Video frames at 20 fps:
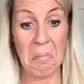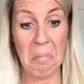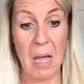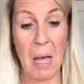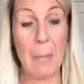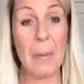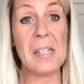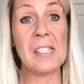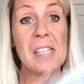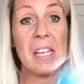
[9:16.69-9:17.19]

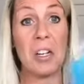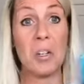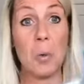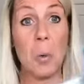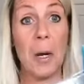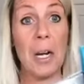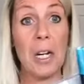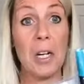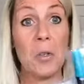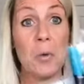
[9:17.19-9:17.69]
I'm gonna say
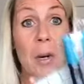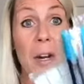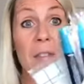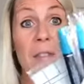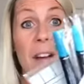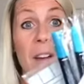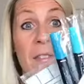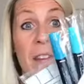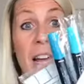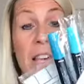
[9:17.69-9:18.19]
$20 and
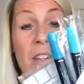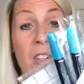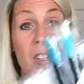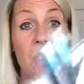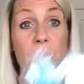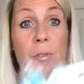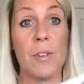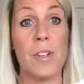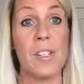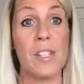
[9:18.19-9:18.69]
$25
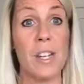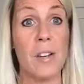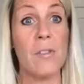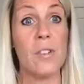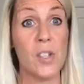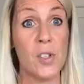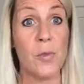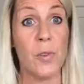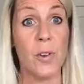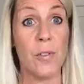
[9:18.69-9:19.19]
in free stuff
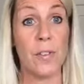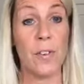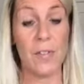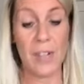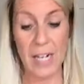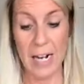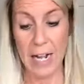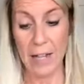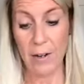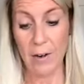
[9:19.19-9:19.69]
just for a
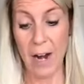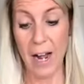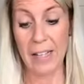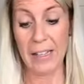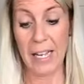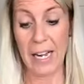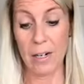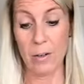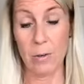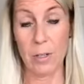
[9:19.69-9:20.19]
$50
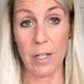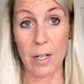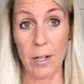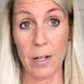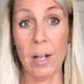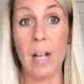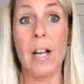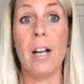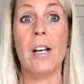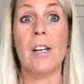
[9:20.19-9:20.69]
online order.
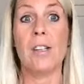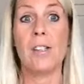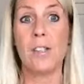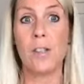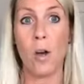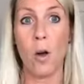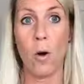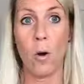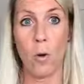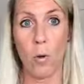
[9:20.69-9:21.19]

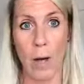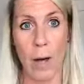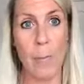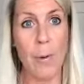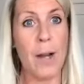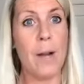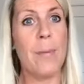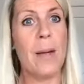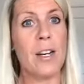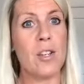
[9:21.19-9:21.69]
So I
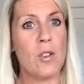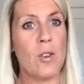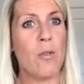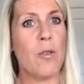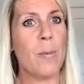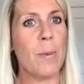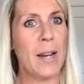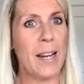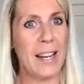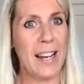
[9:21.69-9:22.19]
wanna make sure
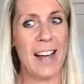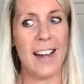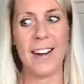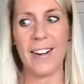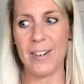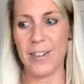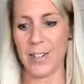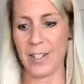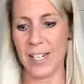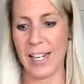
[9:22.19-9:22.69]
everybody kinda
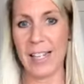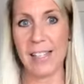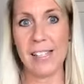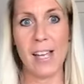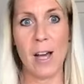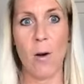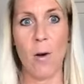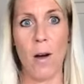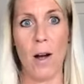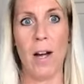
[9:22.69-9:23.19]
understands
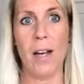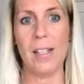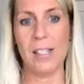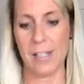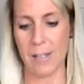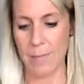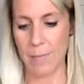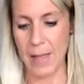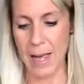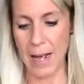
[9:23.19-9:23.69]
how
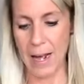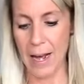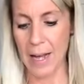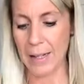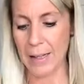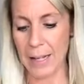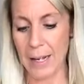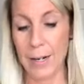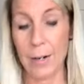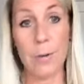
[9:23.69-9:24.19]
awesome that
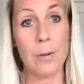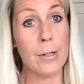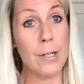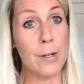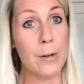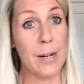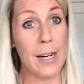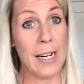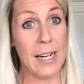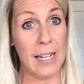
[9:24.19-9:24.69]
online
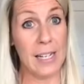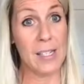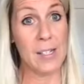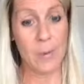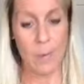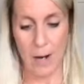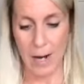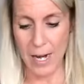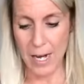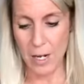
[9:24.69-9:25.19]
ordering is,
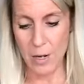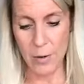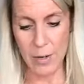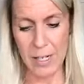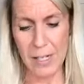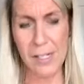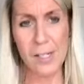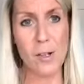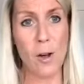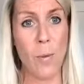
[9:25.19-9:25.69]
right? You
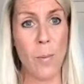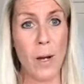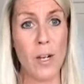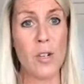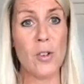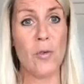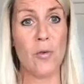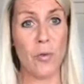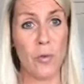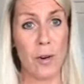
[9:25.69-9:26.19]
get so
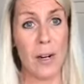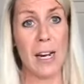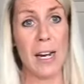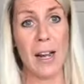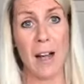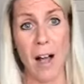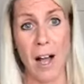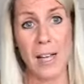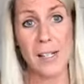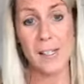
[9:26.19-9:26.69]
much free,
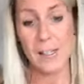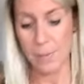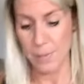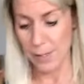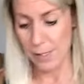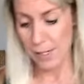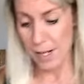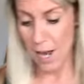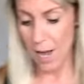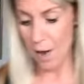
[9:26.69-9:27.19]
awesome
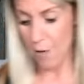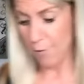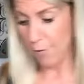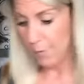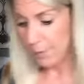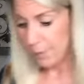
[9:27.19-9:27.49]
stuff.